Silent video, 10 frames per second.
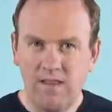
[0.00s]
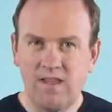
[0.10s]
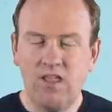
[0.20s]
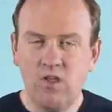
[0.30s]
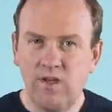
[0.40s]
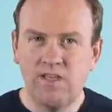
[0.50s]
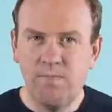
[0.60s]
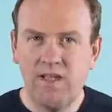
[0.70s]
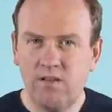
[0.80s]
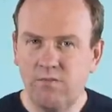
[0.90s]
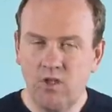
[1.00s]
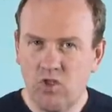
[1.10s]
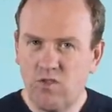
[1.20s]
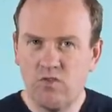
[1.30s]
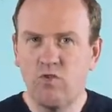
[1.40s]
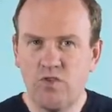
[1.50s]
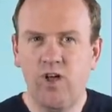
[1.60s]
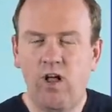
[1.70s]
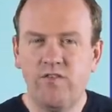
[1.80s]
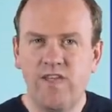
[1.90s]
that you expect them just to
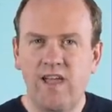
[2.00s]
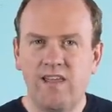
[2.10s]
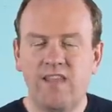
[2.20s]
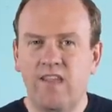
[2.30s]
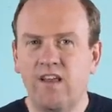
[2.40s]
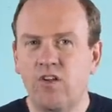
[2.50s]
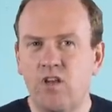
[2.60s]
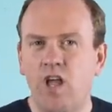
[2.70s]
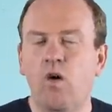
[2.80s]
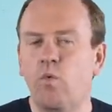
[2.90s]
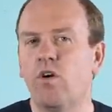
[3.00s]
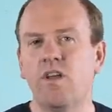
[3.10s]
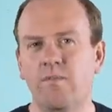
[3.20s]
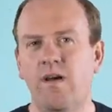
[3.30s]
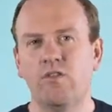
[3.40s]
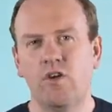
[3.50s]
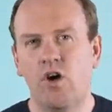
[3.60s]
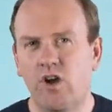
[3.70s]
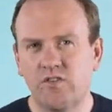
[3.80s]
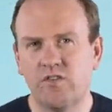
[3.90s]
solve that and that you're not worried about the
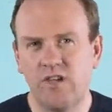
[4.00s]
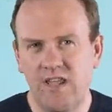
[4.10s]
cost or